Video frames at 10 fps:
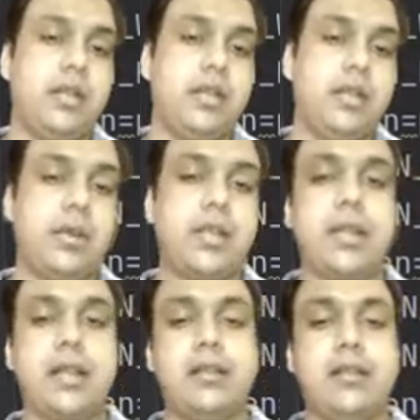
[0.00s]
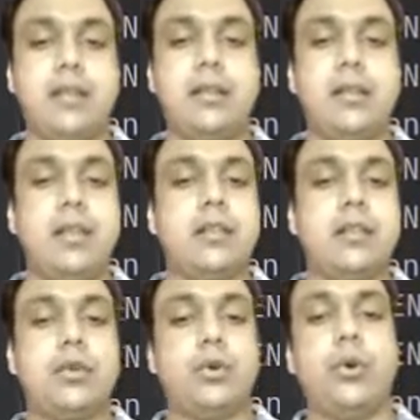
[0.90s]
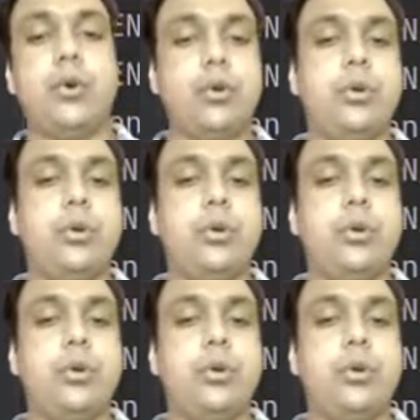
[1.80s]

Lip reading: Okay, and then the code